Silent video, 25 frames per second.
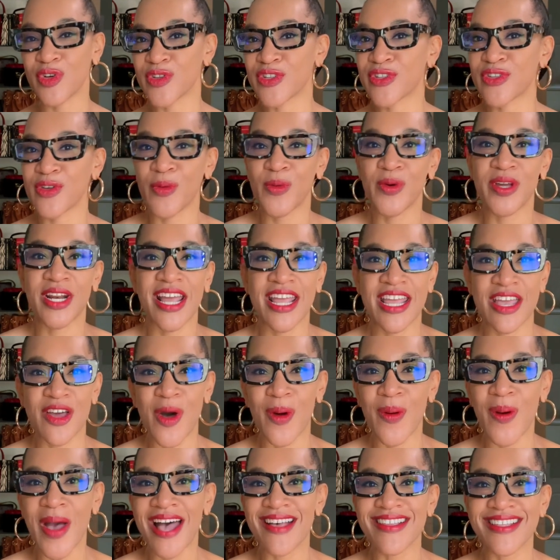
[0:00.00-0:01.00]
So when I
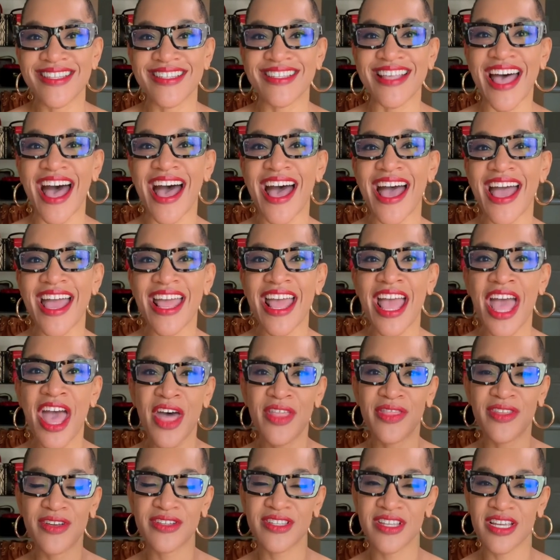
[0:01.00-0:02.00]
go outside,
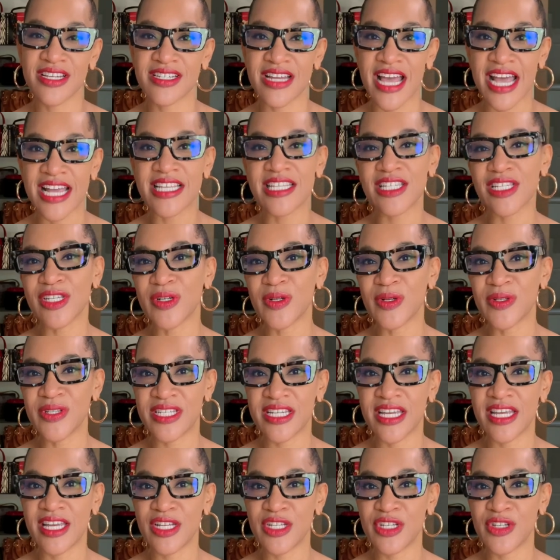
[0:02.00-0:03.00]
there's a nice little
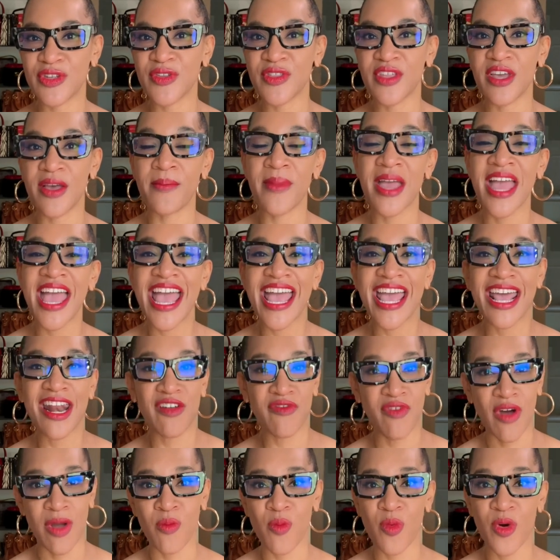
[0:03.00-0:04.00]
tint to them. And if
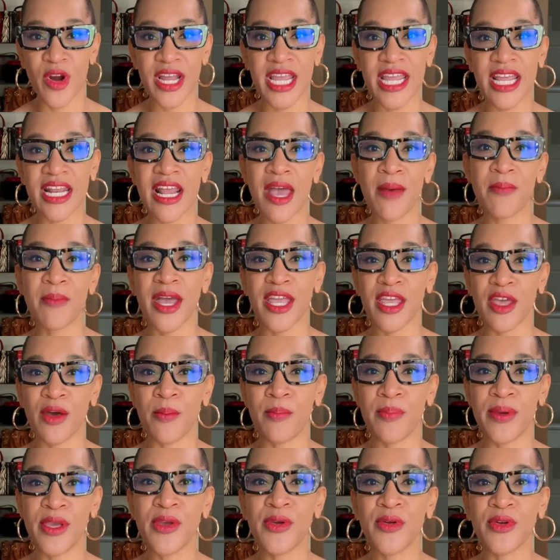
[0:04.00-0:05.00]
I'm working at my
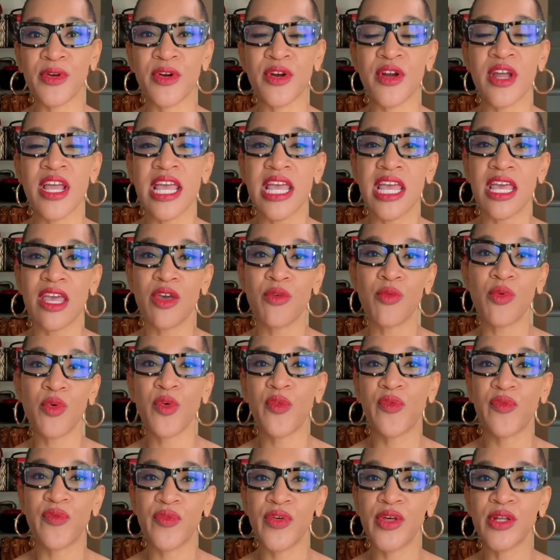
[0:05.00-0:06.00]
computer, it will
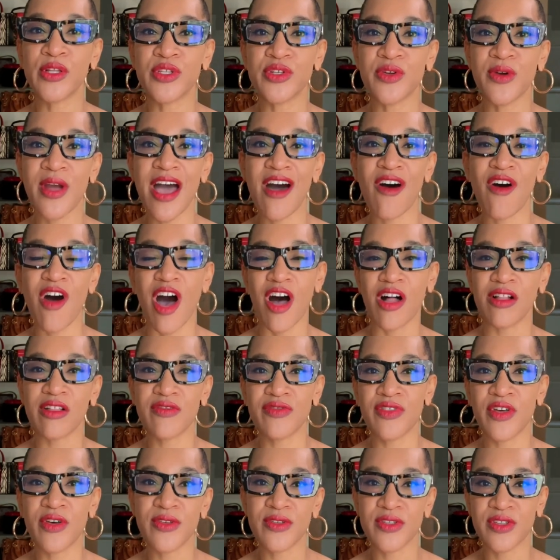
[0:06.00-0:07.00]
filter out all of
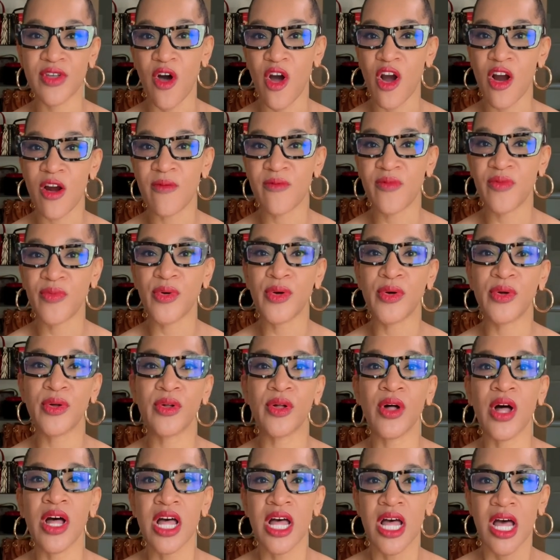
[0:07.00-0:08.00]
those
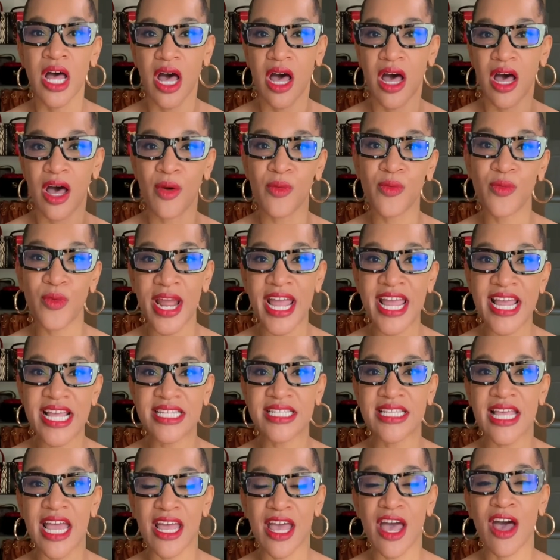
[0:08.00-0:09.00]
harmful uh, rays
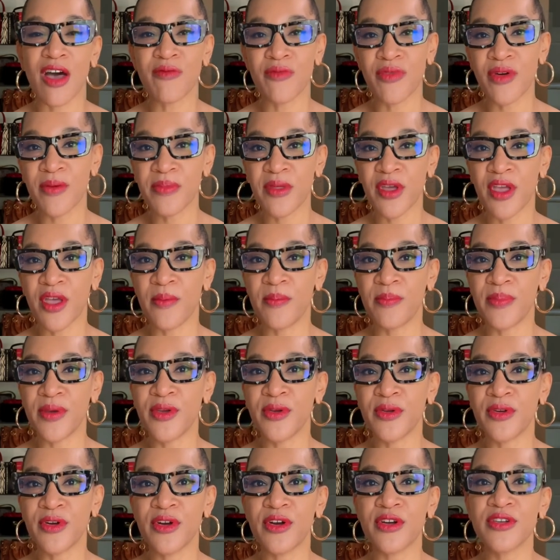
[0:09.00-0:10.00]
that come from the
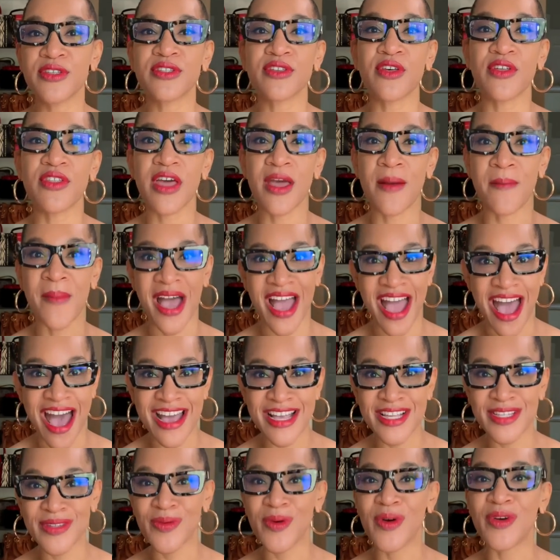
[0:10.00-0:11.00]
computer so that my
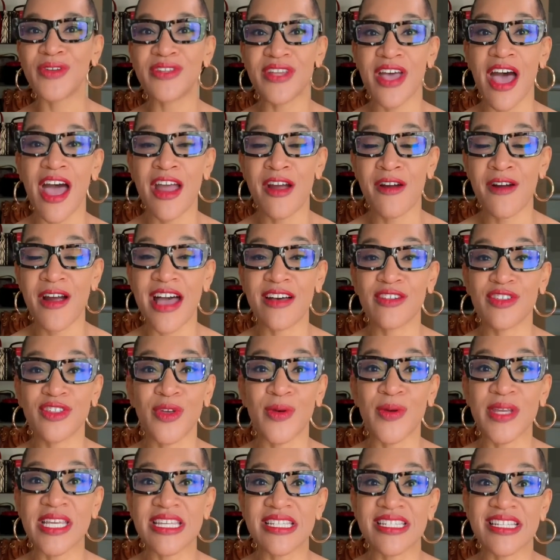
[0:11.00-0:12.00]
eyes won't tire out
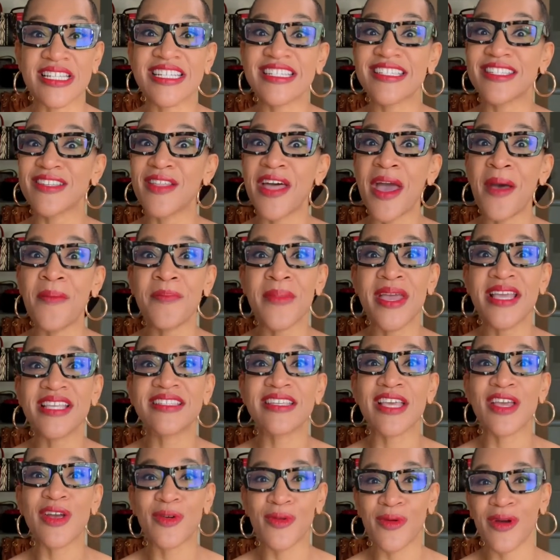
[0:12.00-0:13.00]
so easily. So that makes
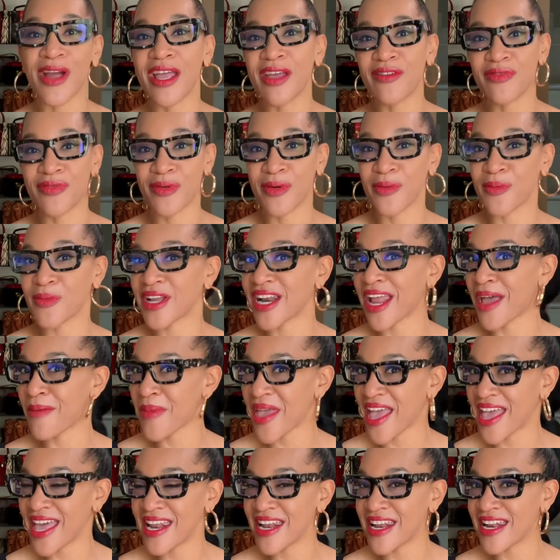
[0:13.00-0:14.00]
it great for when I'm
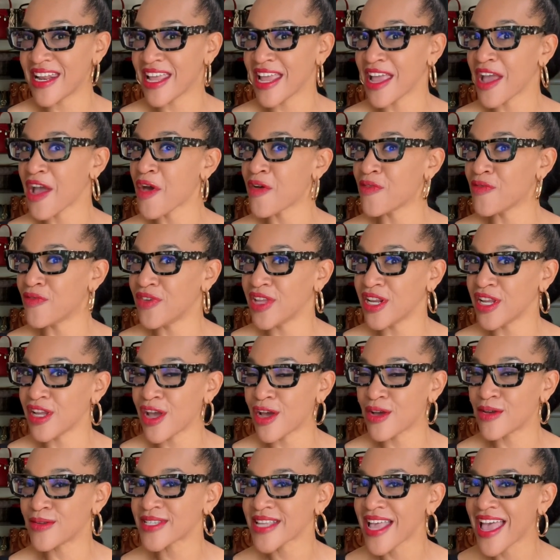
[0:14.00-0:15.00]
editing
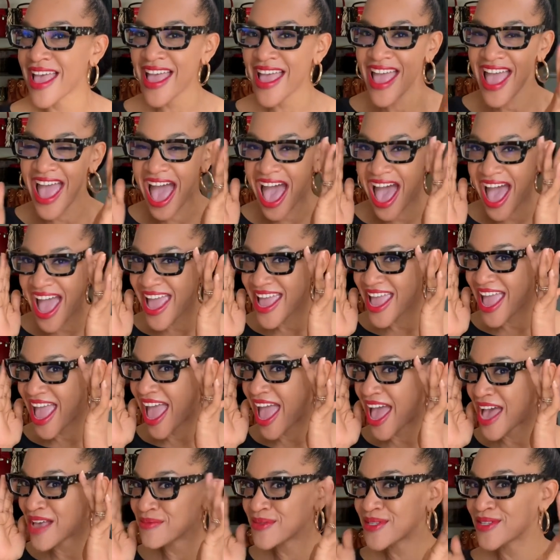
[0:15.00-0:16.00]
videos. I
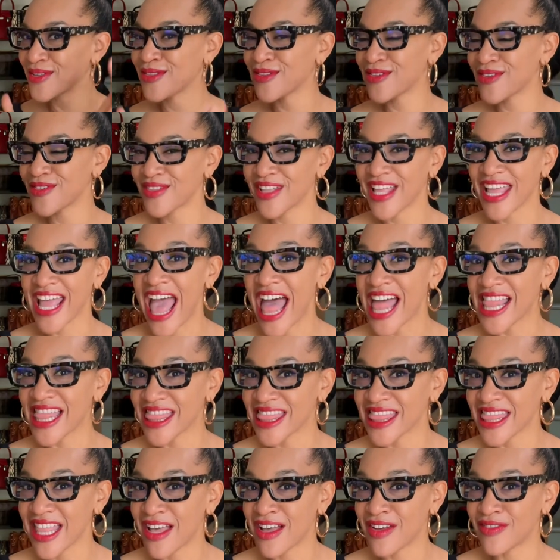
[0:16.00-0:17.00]
absolutely
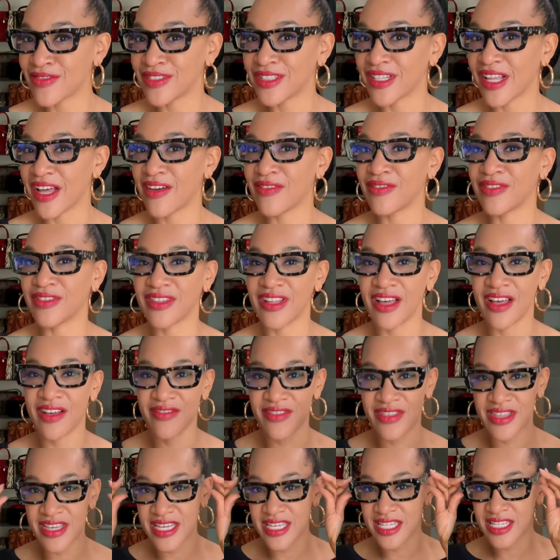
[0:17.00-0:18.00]
love, love,
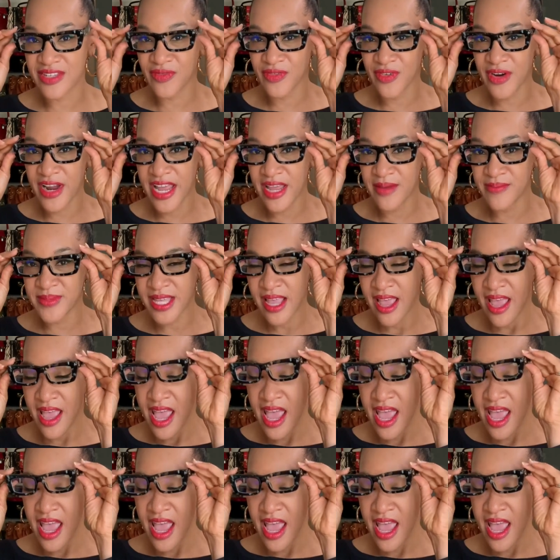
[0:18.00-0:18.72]
love these frames.